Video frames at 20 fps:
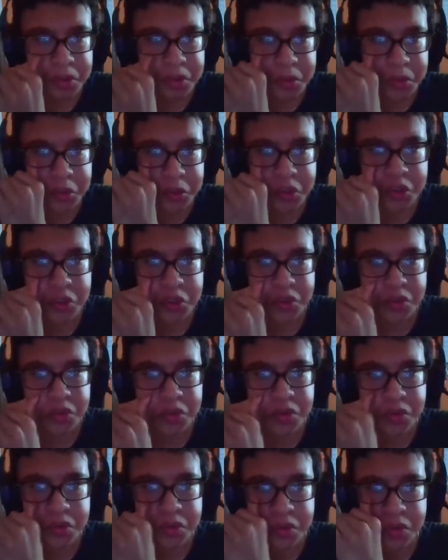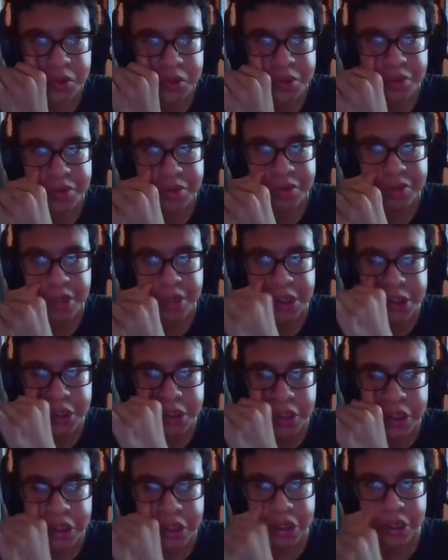so when I saw
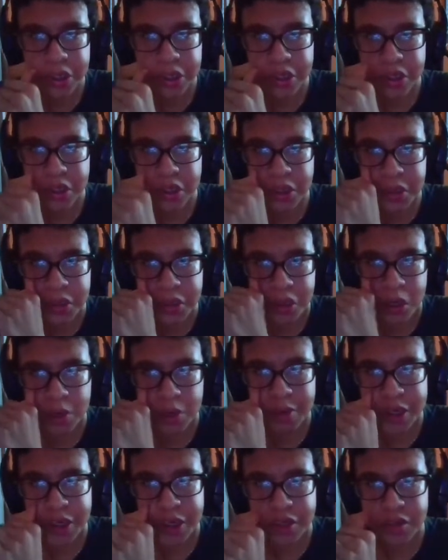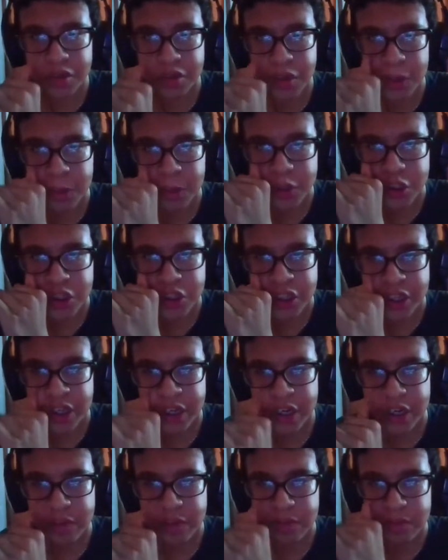the the, the hallway um, scene,
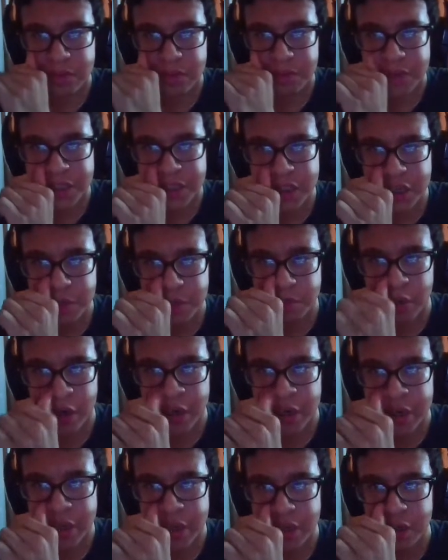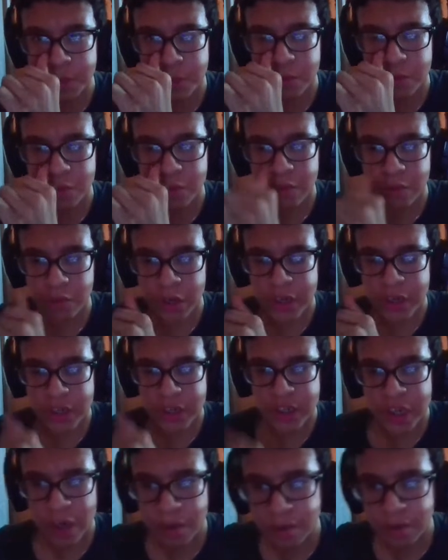I we see a bonding um, running
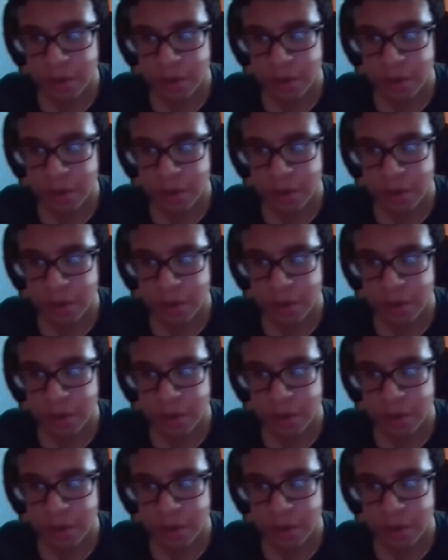down the